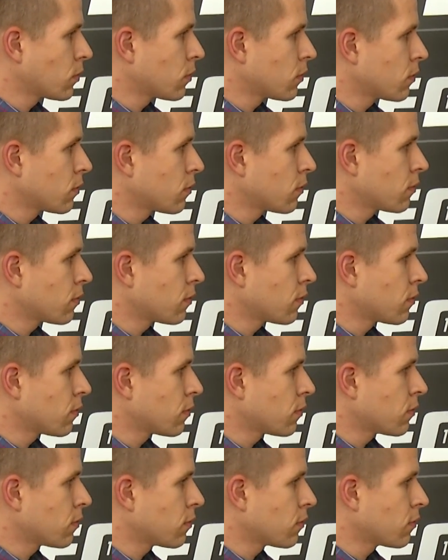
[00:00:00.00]

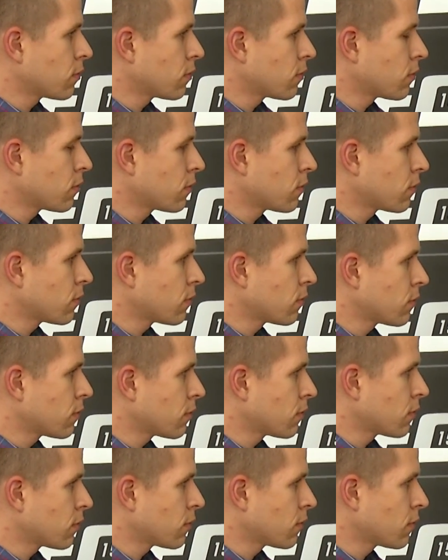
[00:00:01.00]

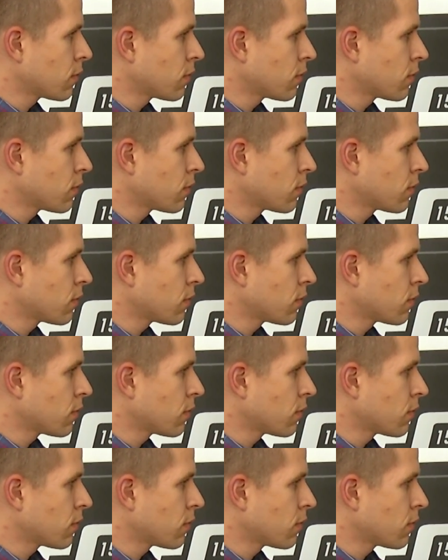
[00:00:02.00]
This person isn't speaking.